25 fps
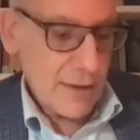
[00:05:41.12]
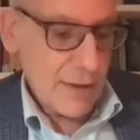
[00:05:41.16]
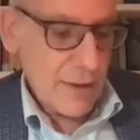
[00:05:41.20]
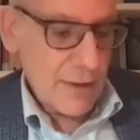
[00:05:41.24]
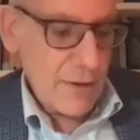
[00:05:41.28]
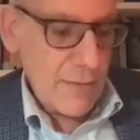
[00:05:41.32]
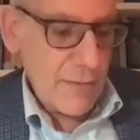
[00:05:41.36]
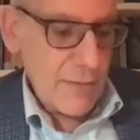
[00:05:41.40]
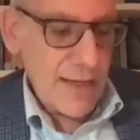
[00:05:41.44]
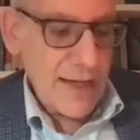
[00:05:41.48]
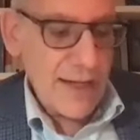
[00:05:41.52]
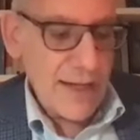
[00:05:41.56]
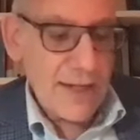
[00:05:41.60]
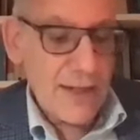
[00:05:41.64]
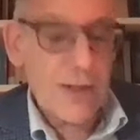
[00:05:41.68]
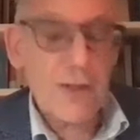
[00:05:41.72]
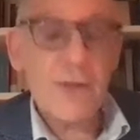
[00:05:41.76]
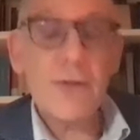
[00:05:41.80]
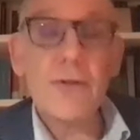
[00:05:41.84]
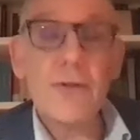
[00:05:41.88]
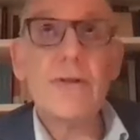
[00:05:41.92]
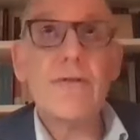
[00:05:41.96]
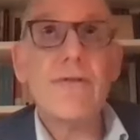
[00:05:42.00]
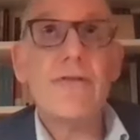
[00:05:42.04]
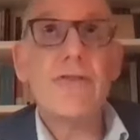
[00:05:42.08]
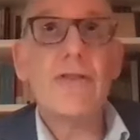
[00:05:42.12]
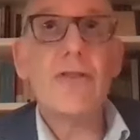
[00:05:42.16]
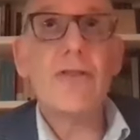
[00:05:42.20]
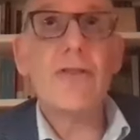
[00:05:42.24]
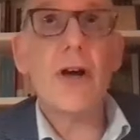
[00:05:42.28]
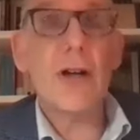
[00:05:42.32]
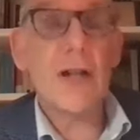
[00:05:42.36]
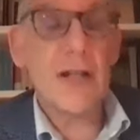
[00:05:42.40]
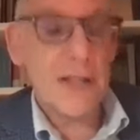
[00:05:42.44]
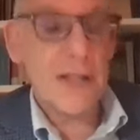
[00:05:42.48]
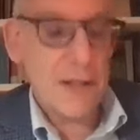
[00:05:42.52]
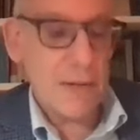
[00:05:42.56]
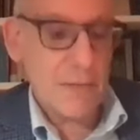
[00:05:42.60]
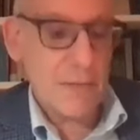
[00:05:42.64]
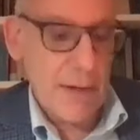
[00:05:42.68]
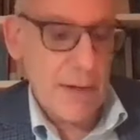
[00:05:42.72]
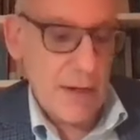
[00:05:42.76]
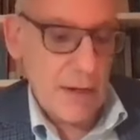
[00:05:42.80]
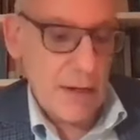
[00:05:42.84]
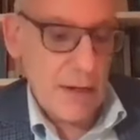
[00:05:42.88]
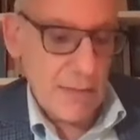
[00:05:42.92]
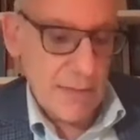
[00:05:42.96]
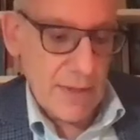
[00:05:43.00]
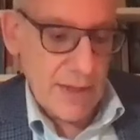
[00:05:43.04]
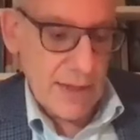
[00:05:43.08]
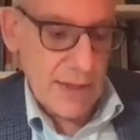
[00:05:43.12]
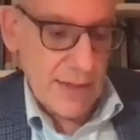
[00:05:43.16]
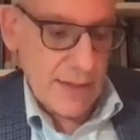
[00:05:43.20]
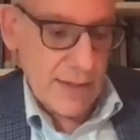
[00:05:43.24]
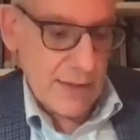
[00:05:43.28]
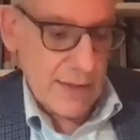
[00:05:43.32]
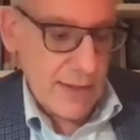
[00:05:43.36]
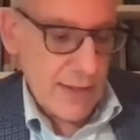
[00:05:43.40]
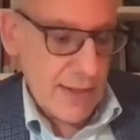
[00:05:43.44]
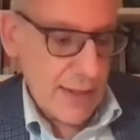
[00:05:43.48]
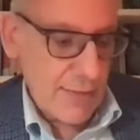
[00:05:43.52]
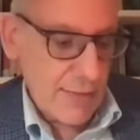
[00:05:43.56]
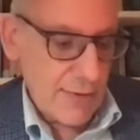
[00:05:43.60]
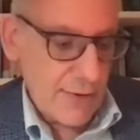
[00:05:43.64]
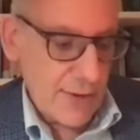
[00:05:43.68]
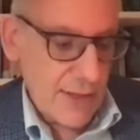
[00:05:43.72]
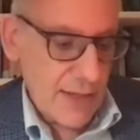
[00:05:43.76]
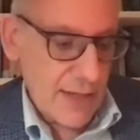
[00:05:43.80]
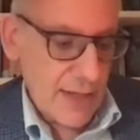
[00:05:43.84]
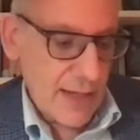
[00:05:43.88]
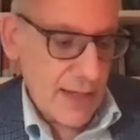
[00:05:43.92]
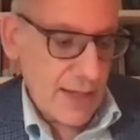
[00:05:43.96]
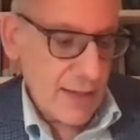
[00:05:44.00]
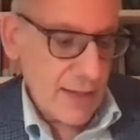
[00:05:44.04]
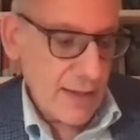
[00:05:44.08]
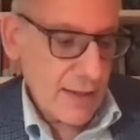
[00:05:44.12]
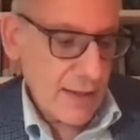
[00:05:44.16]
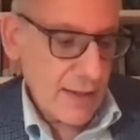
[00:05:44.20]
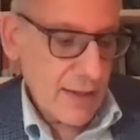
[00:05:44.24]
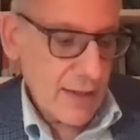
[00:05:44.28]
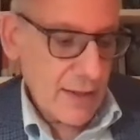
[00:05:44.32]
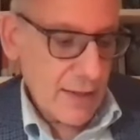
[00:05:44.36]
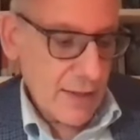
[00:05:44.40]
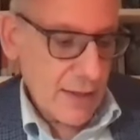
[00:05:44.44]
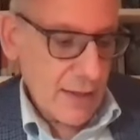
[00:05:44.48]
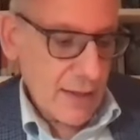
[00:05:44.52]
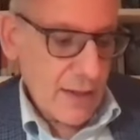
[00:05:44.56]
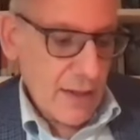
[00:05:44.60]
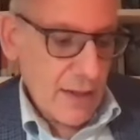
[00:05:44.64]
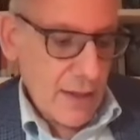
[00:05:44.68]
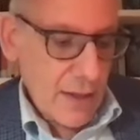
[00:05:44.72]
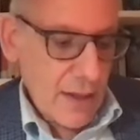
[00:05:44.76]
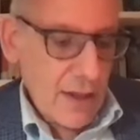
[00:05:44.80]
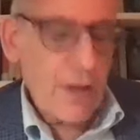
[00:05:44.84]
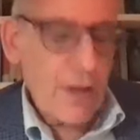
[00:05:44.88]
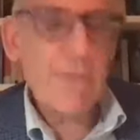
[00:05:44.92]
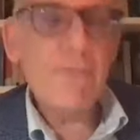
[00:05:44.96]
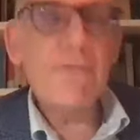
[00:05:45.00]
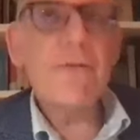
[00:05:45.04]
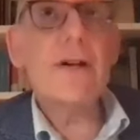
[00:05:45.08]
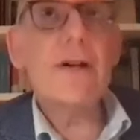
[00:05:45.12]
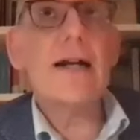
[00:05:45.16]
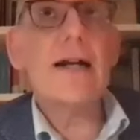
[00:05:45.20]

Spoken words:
You mean it's a sort of thought experiment, Sandra said. Oh, for